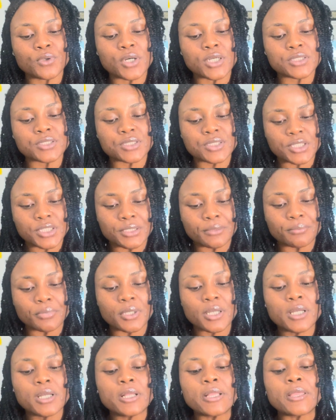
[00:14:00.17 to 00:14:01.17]
a deep,
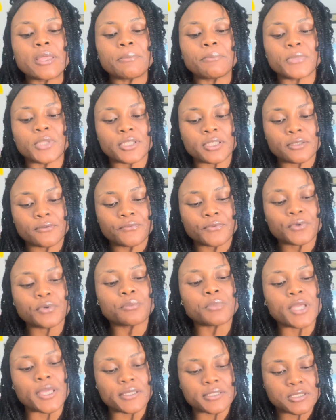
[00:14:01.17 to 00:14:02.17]
meaningful
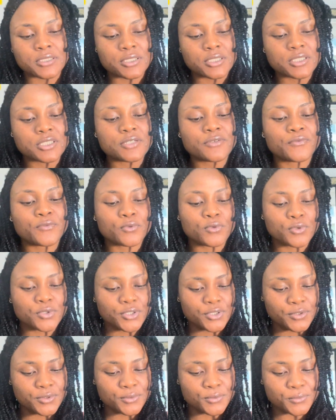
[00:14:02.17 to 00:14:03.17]
message for
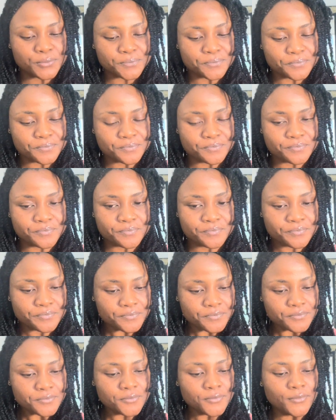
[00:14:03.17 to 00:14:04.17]
you.
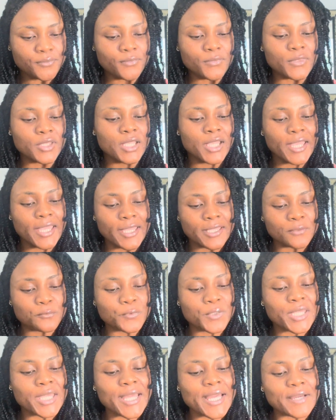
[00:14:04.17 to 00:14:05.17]
And
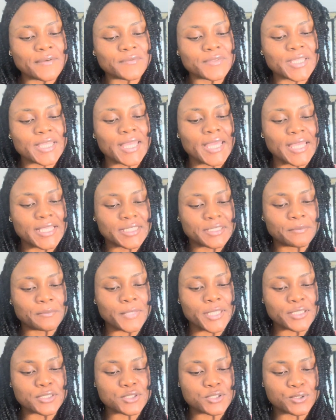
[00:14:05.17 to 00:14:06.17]
we have the
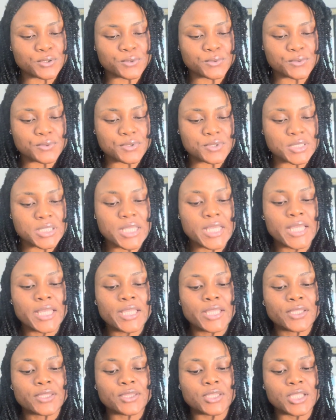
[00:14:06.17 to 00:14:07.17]
elementals.
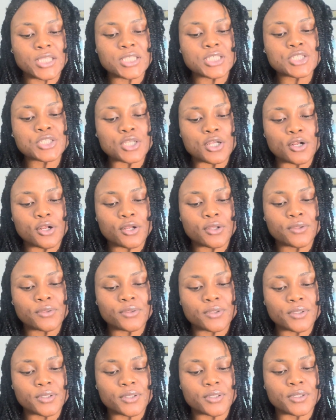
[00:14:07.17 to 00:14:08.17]
These are
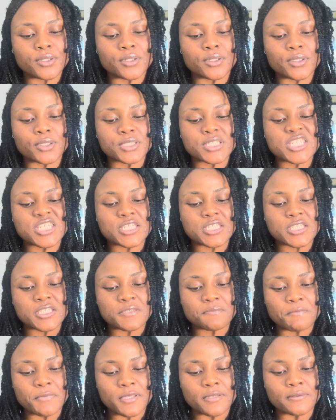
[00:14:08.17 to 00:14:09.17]
the
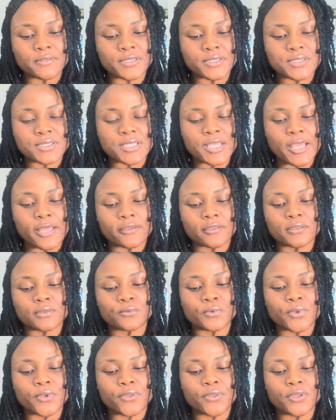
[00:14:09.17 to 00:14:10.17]
spirits that are
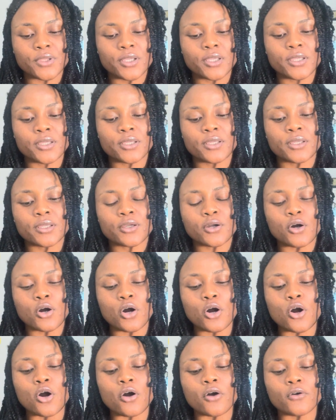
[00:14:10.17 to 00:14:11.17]
within
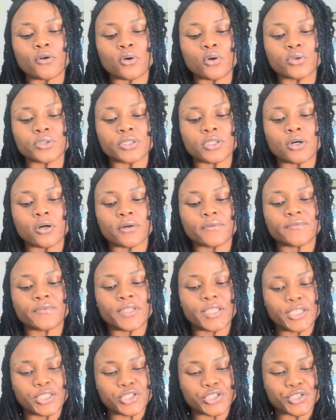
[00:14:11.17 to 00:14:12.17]
all of
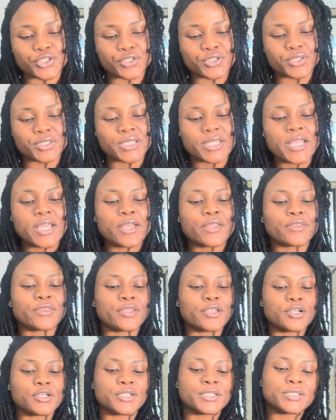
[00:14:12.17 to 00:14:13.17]
nature.
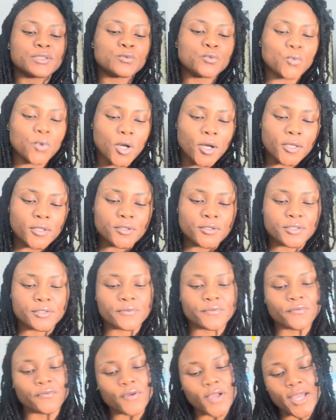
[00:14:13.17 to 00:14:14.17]
They are in water,
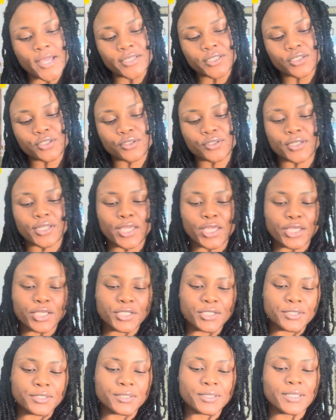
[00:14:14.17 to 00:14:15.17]
fire,
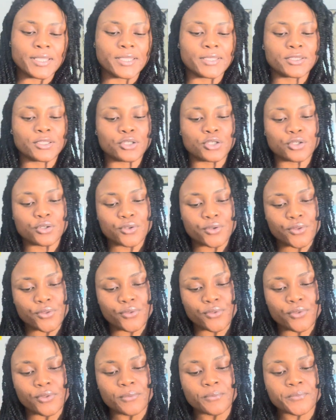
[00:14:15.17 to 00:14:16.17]
air, in
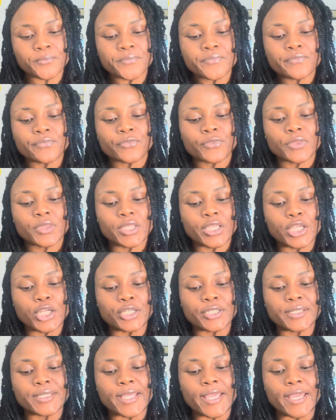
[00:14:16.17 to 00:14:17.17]
earth. They are
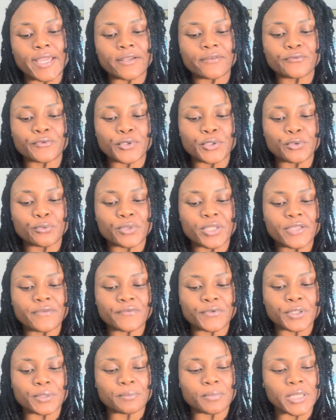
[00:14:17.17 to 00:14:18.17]
in every
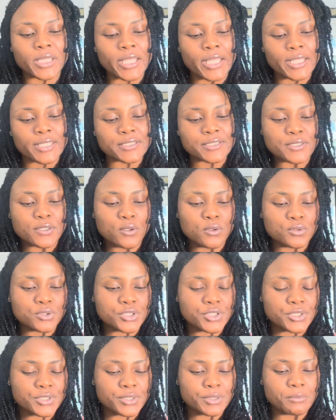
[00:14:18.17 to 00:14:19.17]
river, plant,
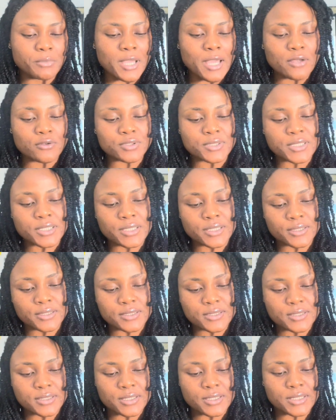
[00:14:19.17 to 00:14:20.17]
ocean,
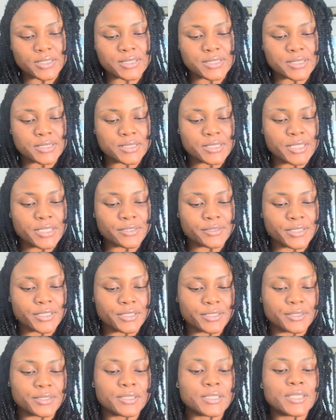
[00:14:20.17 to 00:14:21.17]
mountains,
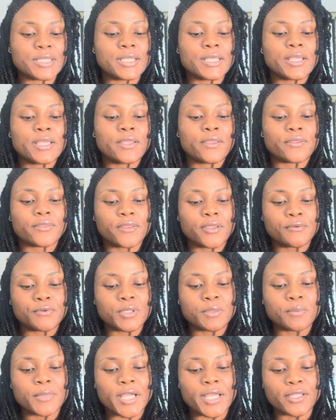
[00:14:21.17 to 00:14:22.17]
etc. They
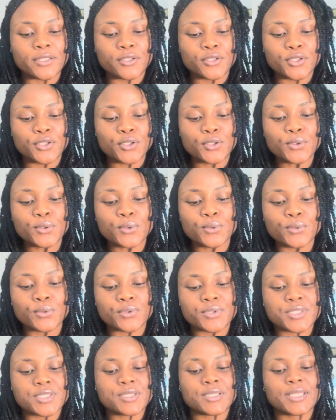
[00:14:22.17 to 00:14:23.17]
remind you
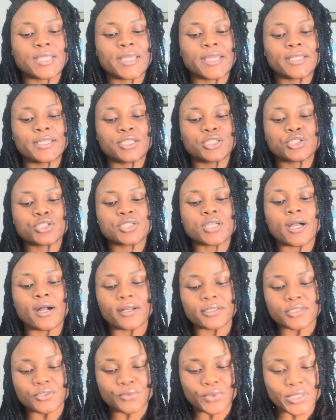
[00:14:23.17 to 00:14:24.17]
to get in
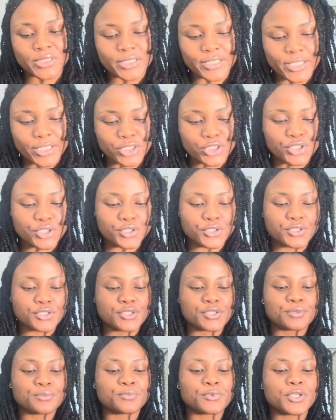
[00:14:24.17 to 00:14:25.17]
touch with nature,
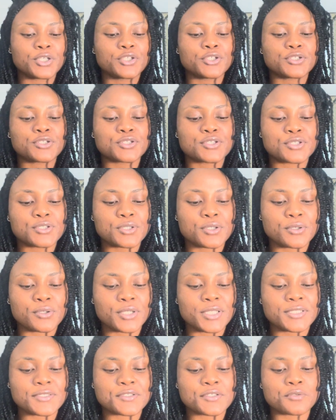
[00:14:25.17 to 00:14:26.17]
to bring your soul
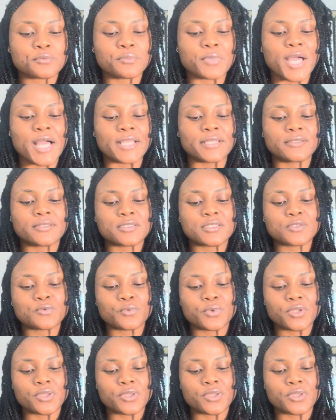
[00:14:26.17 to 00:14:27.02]
into balance